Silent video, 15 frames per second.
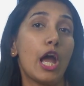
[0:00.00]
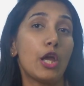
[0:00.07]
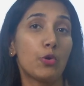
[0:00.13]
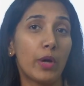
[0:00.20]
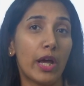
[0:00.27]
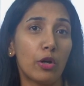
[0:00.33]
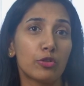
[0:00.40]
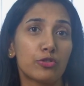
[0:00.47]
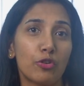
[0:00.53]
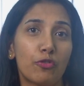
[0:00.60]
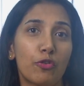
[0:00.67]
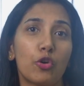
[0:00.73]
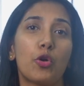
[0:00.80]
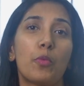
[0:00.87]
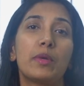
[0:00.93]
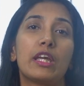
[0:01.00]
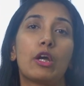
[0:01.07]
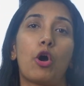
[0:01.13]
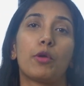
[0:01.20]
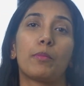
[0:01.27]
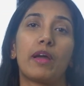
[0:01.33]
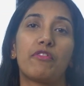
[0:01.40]
You can also follow me
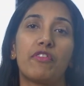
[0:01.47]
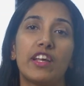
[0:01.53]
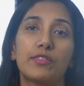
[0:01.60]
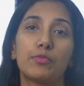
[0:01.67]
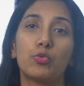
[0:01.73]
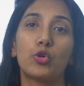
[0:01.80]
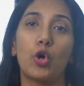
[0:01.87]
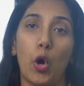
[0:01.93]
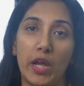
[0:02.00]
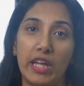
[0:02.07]
on my Facebook or